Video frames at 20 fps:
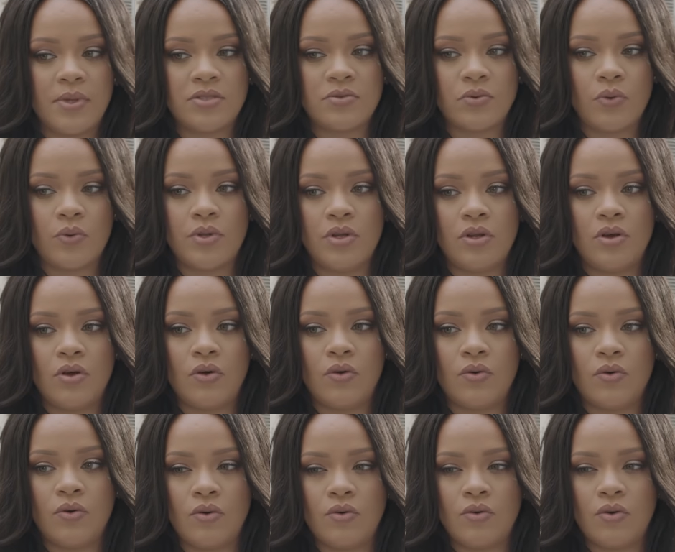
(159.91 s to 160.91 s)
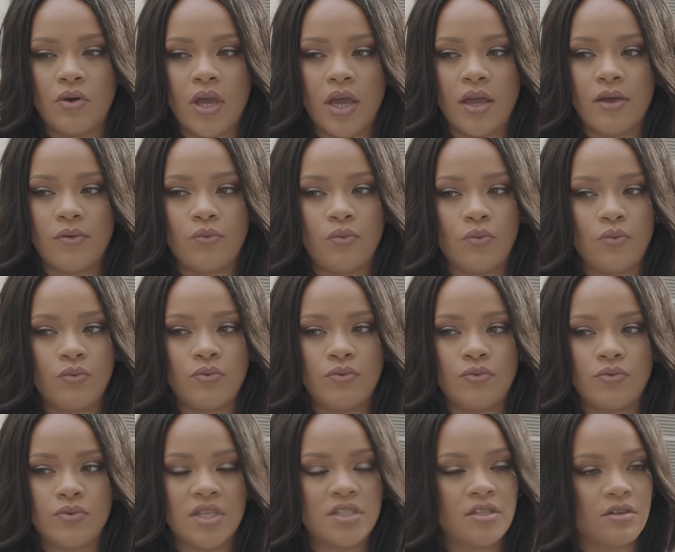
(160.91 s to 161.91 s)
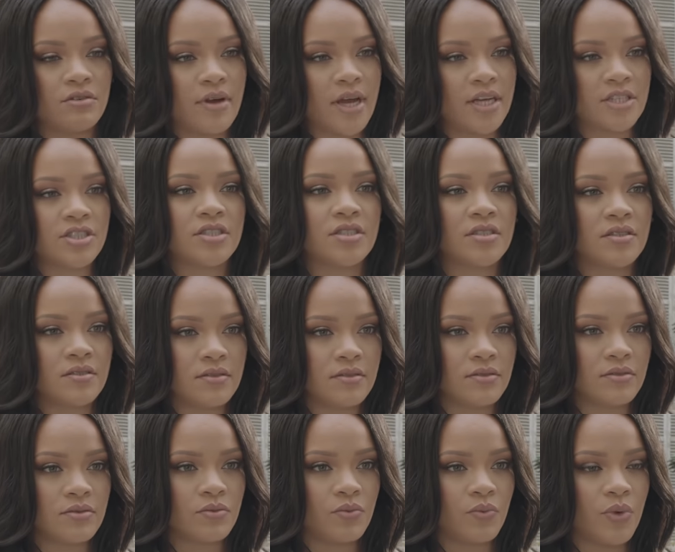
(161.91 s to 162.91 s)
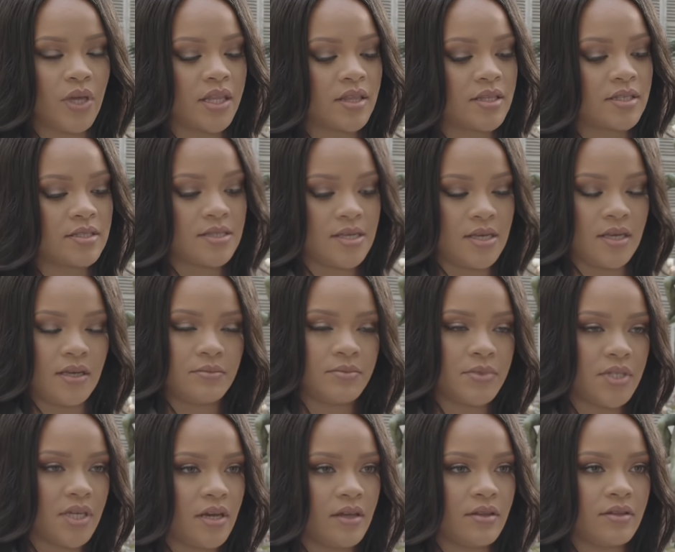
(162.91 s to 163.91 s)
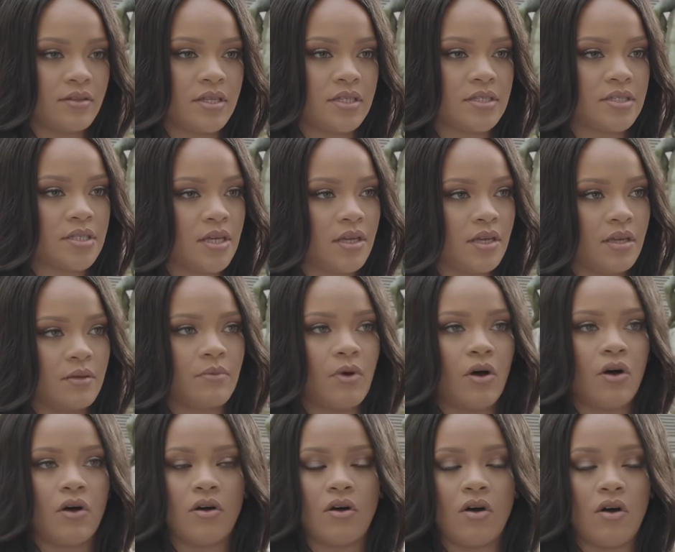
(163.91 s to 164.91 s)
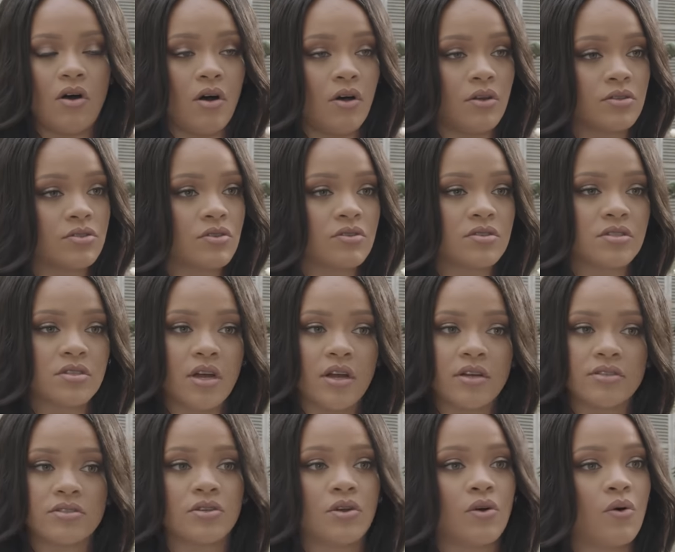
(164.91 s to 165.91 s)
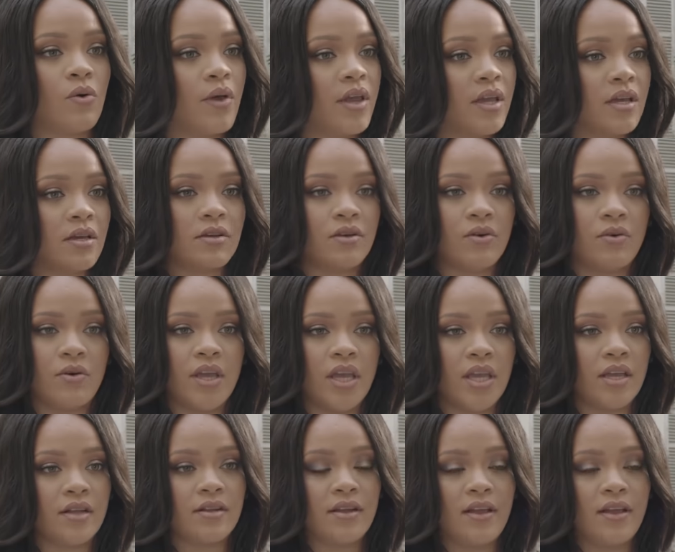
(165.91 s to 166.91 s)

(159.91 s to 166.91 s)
to a place where we know, okay, the direction. We get the team together. The team also starts going and going